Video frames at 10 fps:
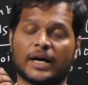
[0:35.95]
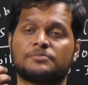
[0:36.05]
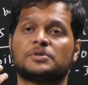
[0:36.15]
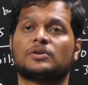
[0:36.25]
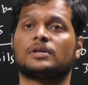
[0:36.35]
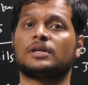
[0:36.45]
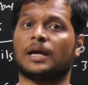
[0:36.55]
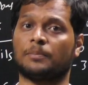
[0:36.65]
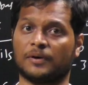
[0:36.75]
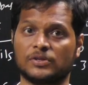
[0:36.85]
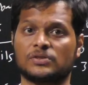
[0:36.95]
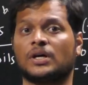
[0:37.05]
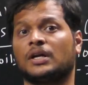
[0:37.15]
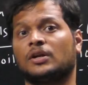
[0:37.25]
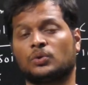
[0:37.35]
observe the type of the
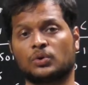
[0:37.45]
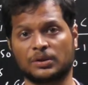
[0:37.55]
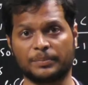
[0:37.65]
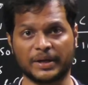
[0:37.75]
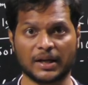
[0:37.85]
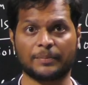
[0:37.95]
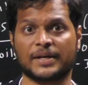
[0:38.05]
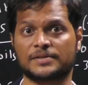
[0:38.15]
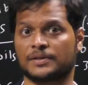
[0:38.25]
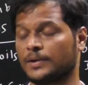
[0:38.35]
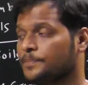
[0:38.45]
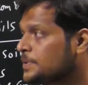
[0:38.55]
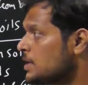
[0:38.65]
soil to know the bearing capacity.